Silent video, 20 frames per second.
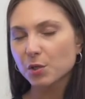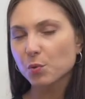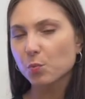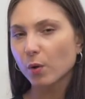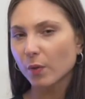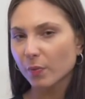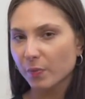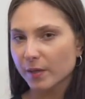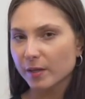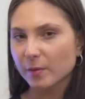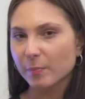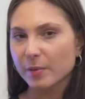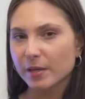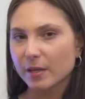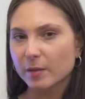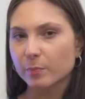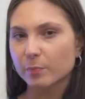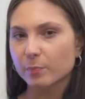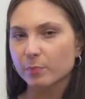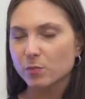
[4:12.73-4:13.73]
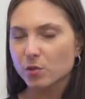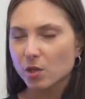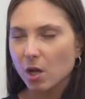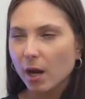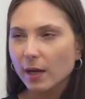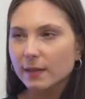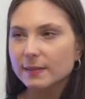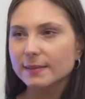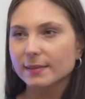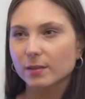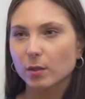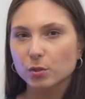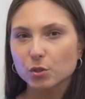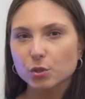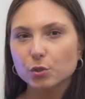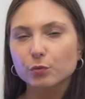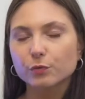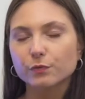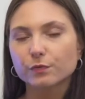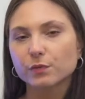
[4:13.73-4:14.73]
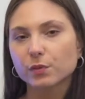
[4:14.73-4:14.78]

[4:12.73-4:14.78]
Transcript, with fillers: You want there to be a nice logical